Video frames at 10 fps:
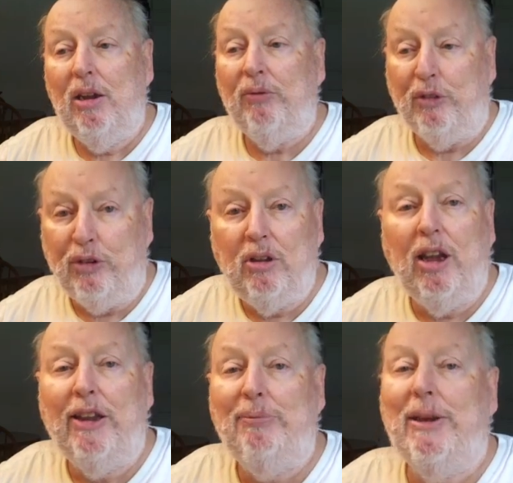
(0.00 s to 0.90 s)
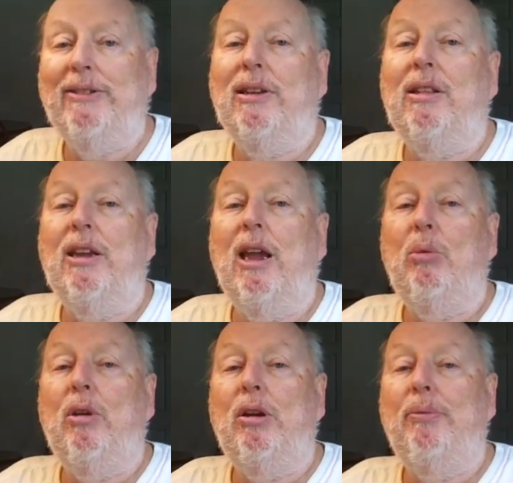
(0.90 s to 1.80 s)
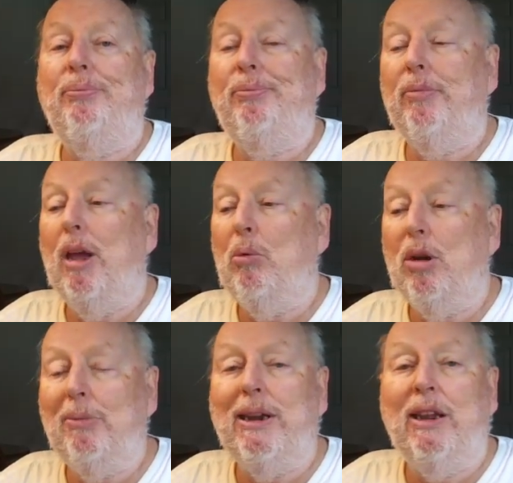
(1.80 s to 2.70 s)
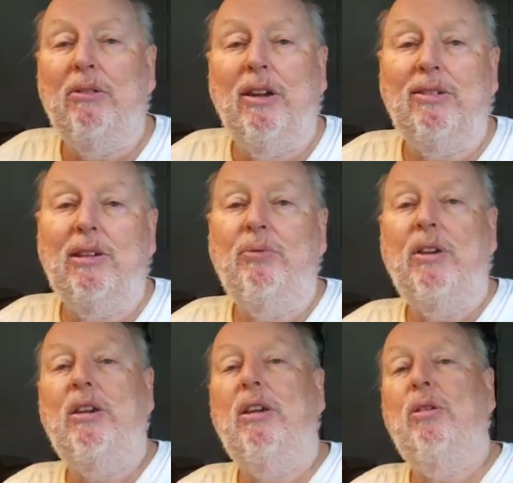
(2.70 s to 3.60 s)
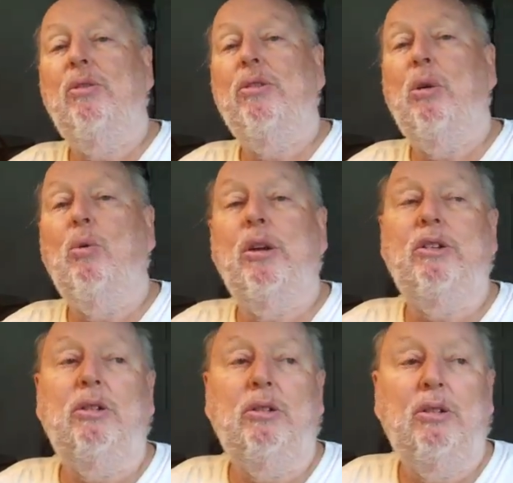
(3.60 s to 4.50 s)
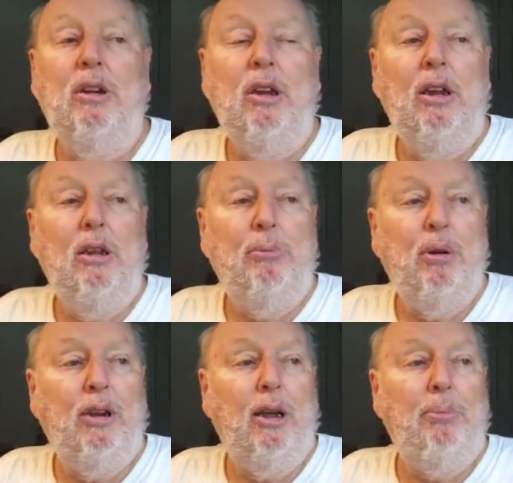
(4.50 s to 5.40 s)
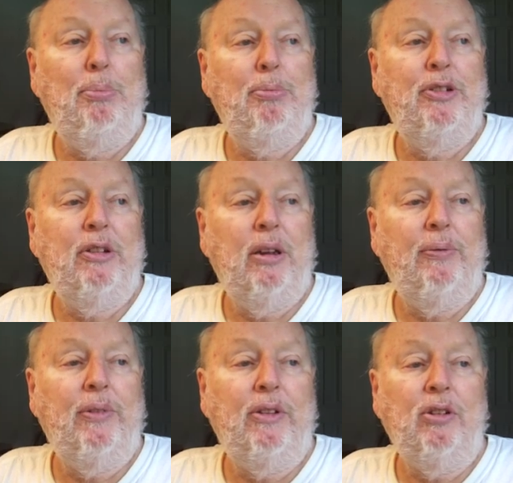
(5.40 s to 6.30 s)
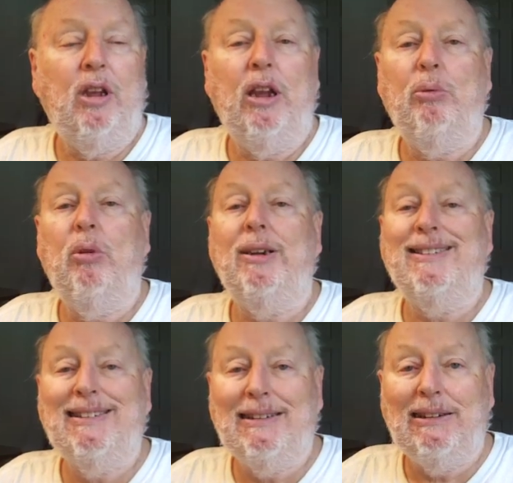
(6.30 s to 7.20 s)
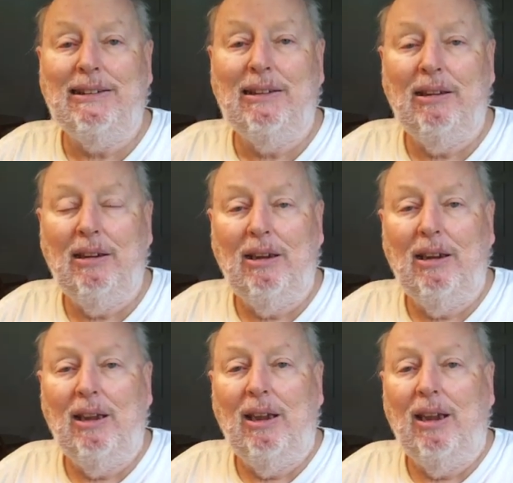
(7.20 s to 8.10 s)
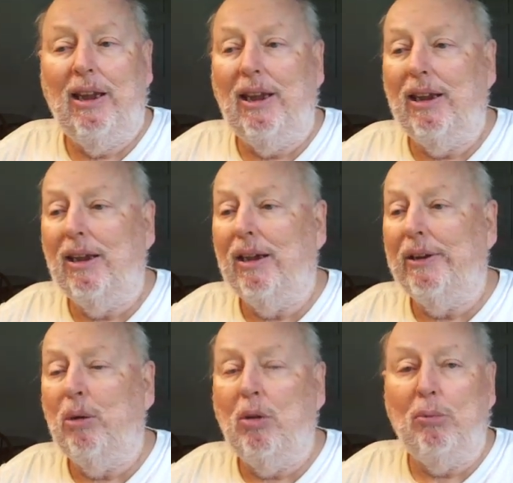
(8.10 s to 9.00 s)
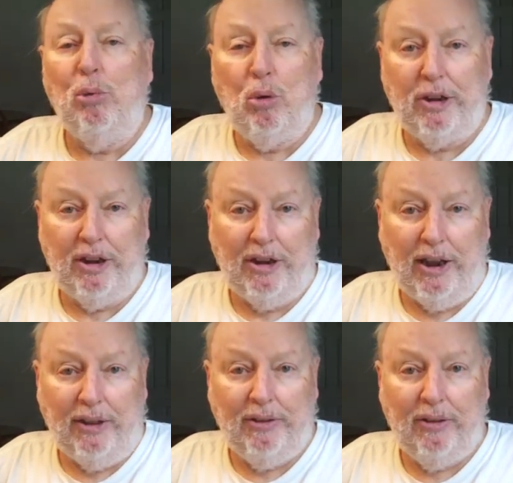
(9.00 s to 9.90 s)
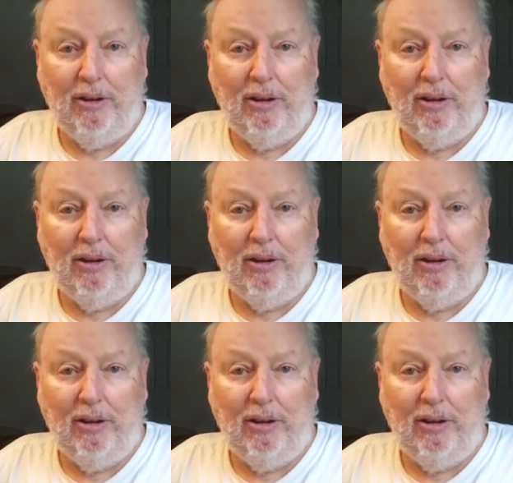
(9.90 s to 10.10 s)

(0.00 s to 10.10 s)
for you guys. Basically, I want to make interesting videos. I want to put up stuff that you guys want to see, and I don't want to bore you to death.